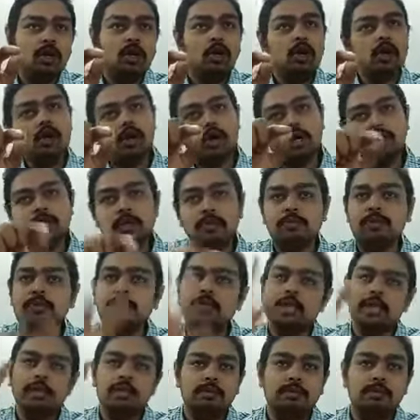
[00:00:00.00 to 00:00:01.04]
or a
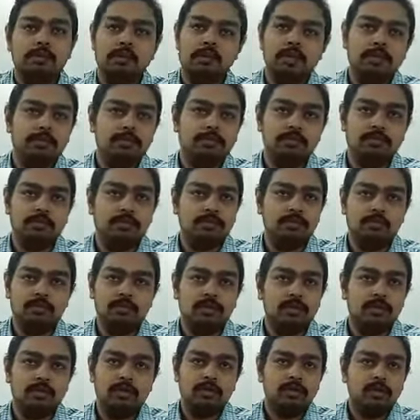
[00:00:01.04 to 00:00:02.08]
subsidiary company.
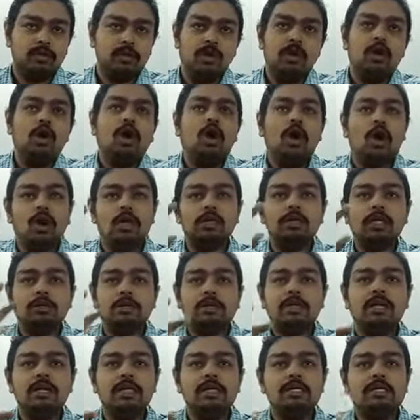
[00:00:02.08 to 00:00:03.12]
That
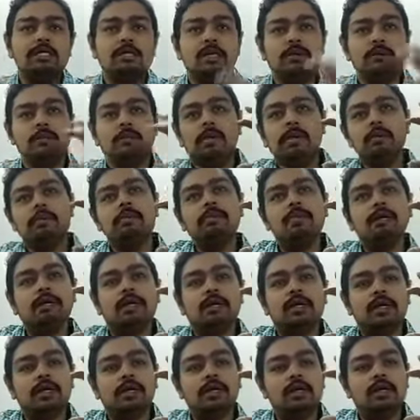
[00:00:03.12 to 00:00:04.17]
means a
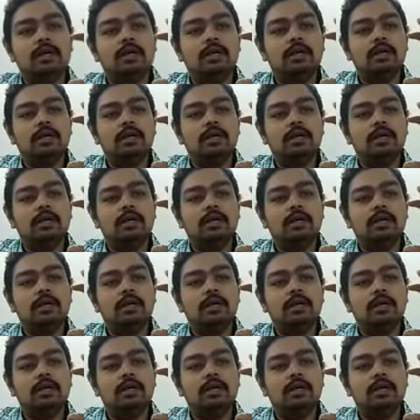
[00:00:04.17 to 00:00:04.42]
member